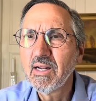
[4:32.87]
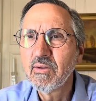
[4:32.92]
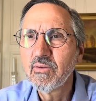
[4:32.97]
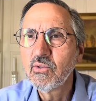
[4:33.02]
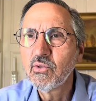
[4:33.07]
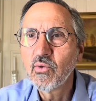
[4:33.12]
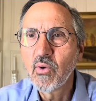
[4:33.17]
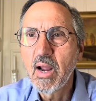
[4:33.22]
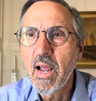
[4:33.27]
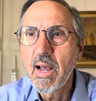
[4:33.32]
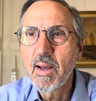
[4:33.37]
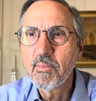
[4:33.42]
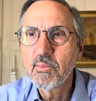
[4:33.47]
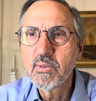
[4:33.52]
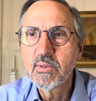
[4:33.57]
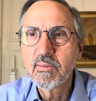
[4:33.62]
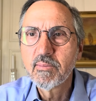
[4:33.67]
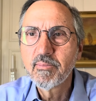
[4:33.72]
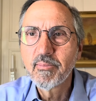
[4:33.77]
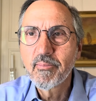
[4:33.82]
of
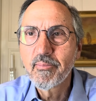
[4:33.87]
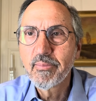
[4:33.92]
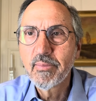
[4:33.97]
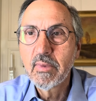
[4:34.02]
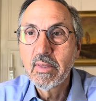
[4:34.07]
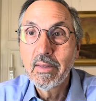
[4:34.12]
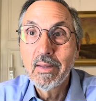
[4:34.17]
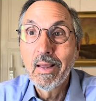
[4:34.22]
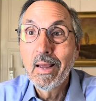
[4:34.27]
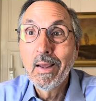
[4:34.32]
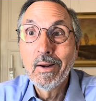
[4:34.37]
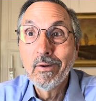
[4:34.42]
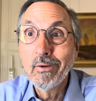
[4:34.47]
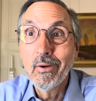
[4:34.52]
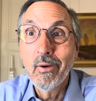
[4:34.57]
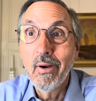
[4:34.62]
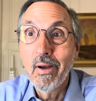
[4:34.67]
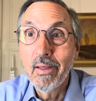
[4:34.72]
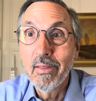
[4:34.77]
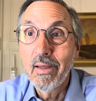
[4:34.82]
traps. I don't
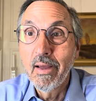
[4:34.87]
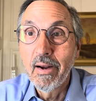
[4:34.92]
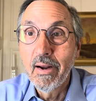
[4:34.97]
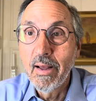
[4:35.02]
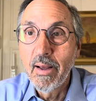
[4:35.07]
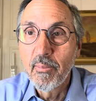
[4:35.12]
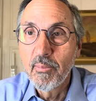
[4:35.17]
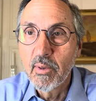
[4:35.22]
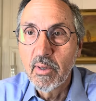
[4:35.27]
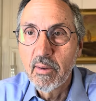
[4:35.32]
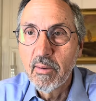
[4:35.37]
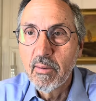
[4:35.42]
know how that happened.